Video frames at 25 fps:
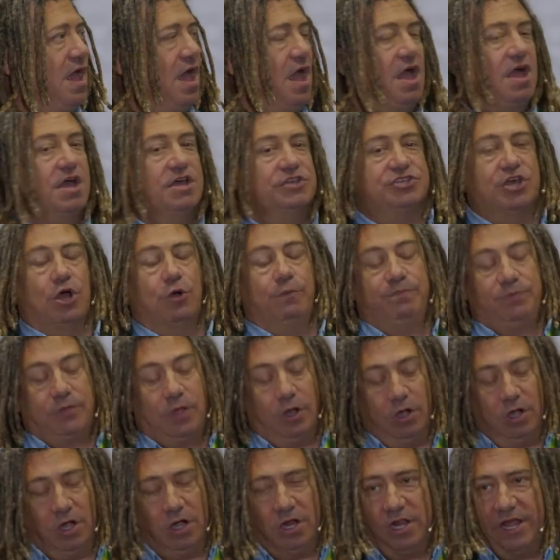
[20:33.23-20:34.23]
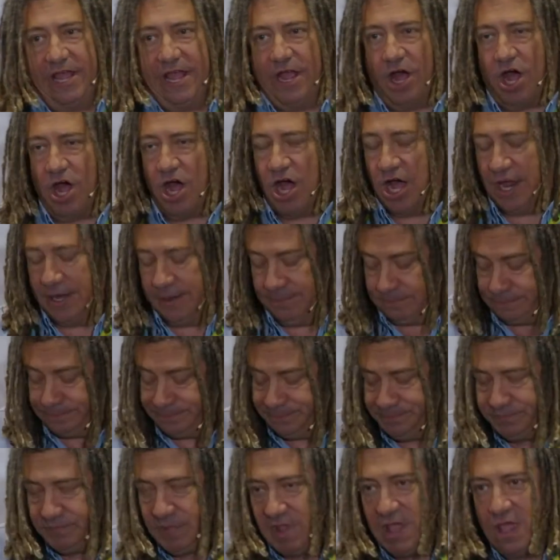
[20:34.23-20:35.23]
So early on,
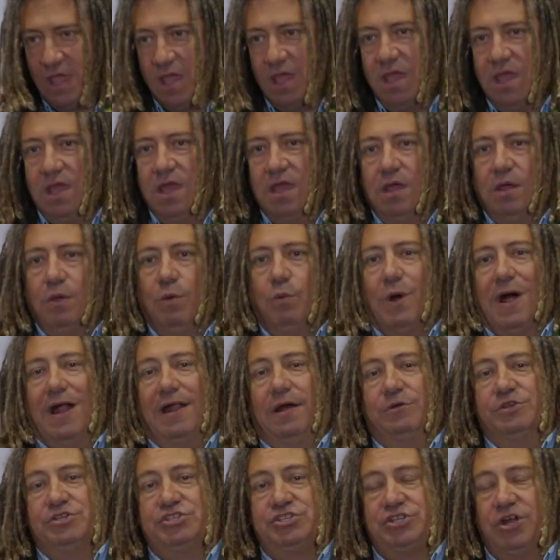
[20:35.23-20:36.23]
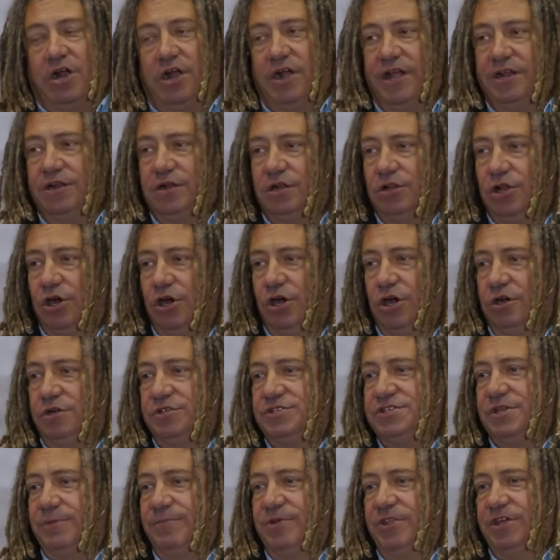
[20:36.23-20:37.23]
while I was starting to learn
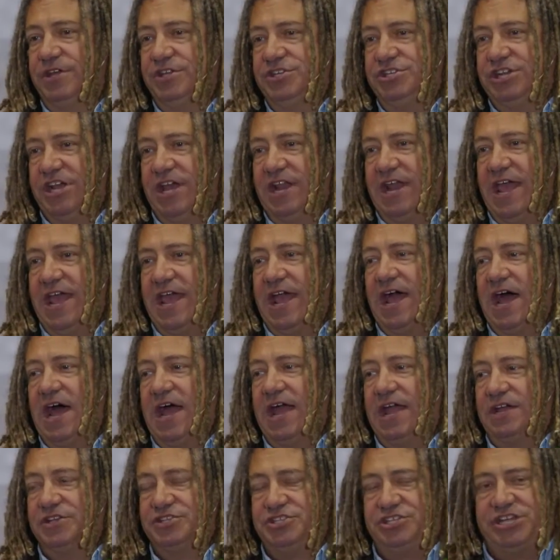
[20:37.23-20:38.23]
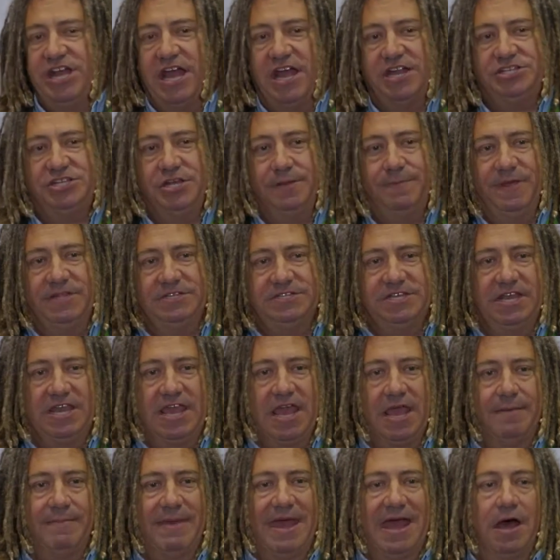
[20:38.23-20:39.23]
some of the Gen AI as ChatGPT
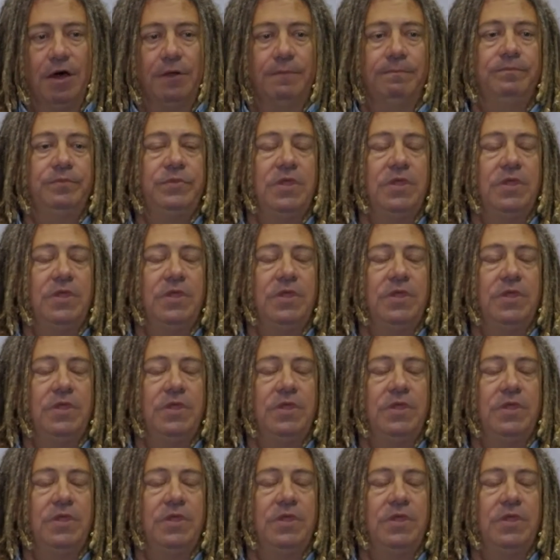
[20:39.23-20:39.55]
came out,